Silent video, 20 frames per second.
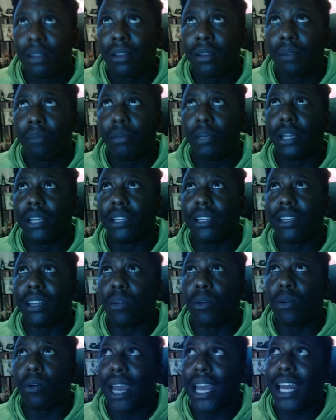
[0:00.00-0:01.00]
but the
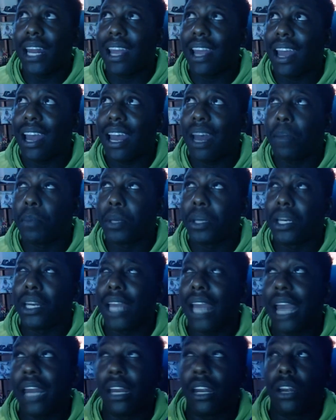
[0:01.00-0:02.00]
way they happened
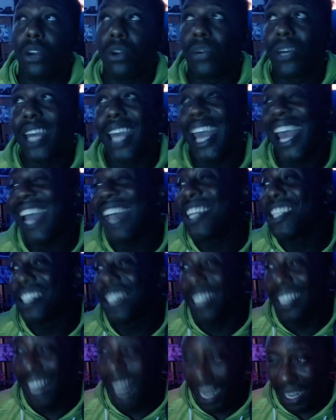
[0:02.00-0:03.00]
and the
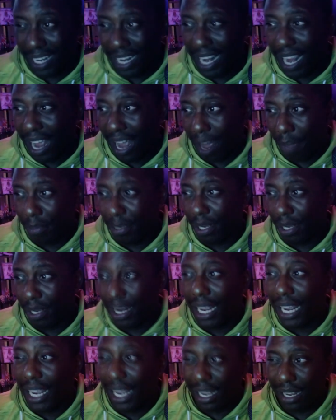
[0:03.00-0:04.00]
location that they happened
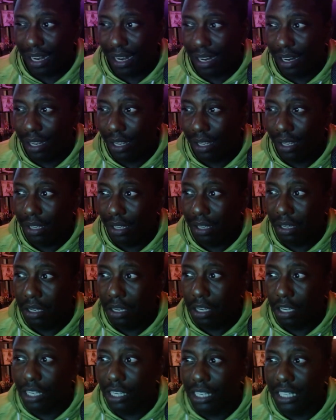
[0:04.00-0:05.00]
in
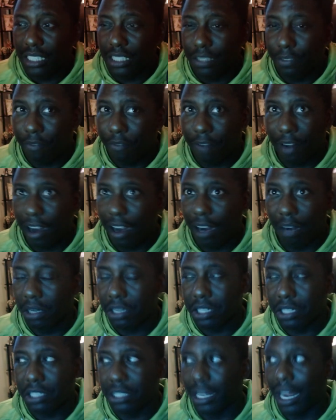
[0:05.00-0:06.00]
is very
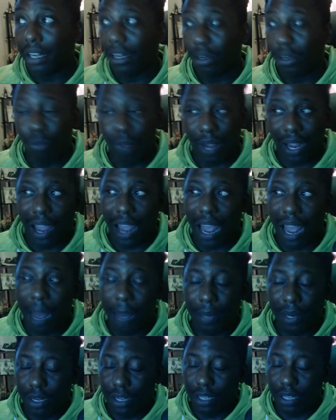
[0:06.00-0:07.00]
much not the way it
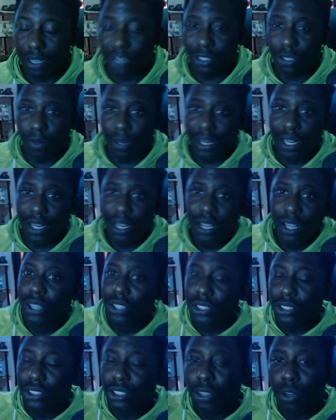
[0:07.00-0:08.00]
happened in the story.
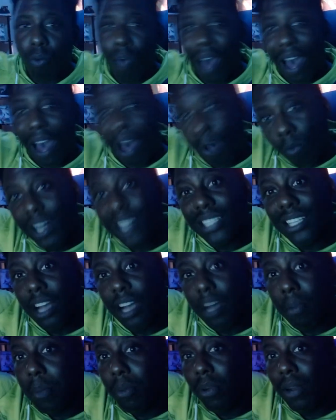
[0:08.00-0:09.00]
So while I would tell
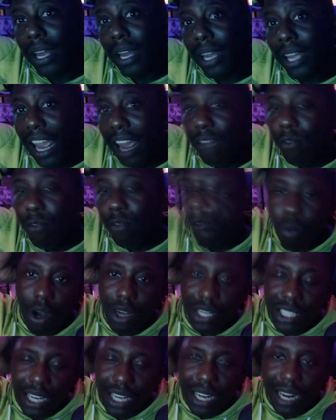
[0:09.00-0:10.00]
people like, hey, if you
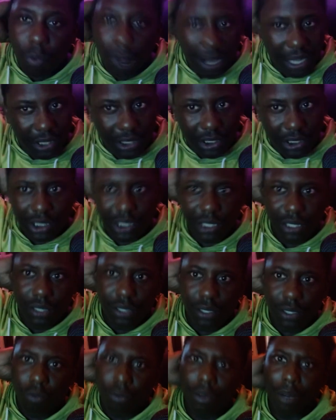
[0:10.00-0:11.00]
wanted to like watch
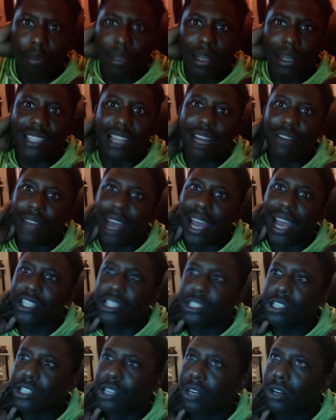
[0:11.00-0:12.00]
the One Piece live
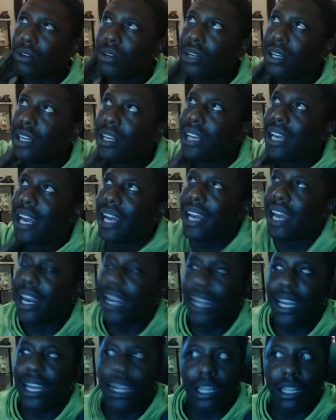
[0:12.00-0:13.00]
action show and kind of
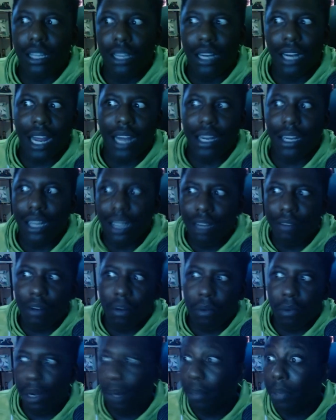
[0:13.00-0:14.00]
get a good idea of the
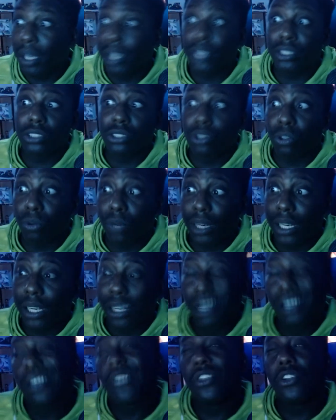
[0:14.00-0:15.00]
One Piece story,
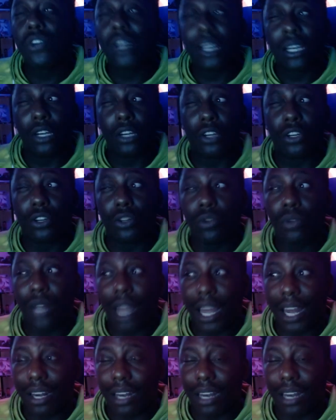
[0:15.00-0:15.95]
you can do that.